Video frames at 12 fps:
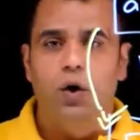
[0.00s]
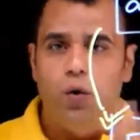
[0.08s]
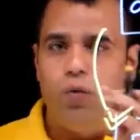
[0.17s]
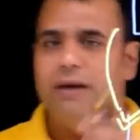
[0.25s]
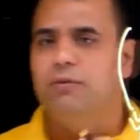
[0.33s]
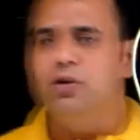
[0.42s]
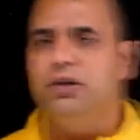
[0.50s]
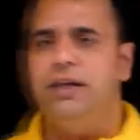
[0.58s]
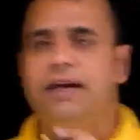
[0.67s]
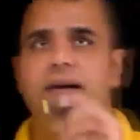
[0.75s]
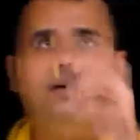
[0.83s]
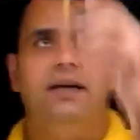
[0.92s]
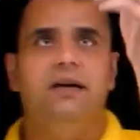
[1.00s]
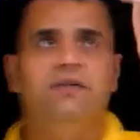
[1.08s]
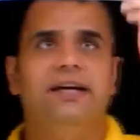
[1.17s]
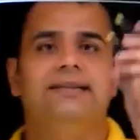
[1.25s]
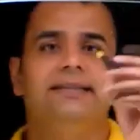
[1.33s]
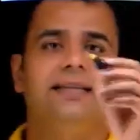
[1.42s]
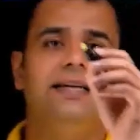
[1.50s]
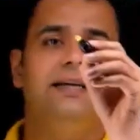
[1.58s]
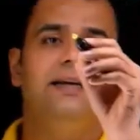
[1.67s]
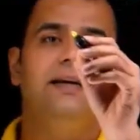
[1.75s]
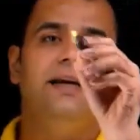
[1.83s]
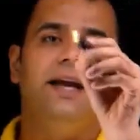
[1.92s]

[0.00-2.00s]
One more thing here we can say,